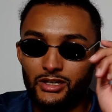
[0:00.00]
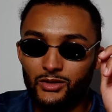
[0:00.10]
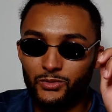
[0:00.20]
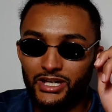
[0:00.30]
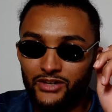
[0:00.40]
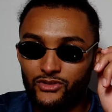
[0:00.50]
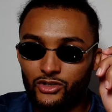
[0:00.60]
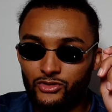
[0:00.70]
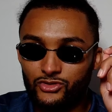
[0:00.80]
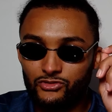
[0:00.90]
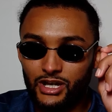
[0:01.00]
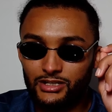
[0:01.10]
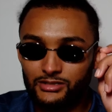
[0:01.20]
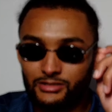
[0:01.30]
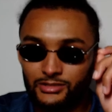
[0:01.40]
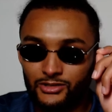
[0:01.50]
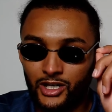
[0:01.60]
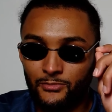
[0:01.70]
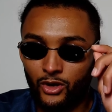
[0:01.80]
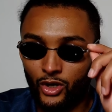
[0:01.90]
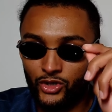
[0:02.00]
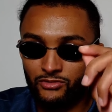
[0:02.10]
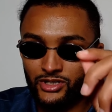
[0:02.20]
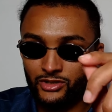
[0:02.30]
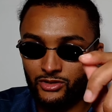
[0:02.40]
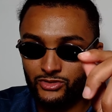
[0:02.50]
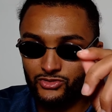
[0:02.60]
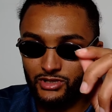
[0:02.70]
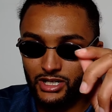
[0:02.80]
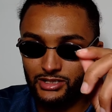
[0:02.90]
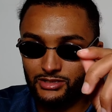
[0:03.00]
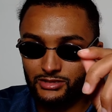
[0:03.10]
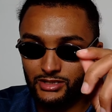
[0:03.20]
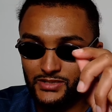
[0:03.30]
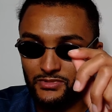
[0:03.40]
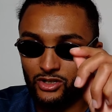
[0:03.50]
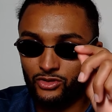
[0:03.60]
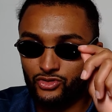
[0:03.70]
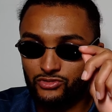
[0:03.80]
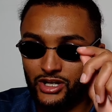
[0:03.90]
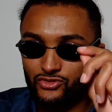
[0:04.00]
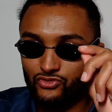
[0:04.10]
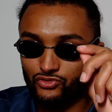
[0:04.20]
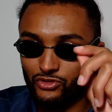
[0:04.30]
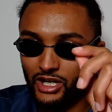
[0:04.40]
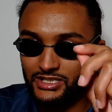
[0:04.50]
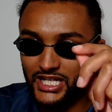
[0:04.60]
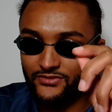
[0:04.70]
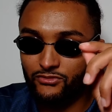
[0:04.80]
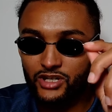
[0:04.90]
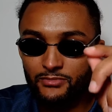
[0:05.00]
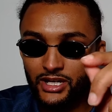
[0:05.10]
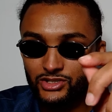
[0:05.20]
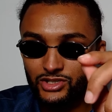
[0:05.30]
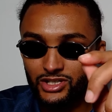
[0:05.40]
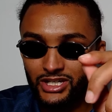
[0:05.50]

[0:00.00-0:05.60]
We have a contract. I'm honoring the contract. It's my contractual right to have a rematch.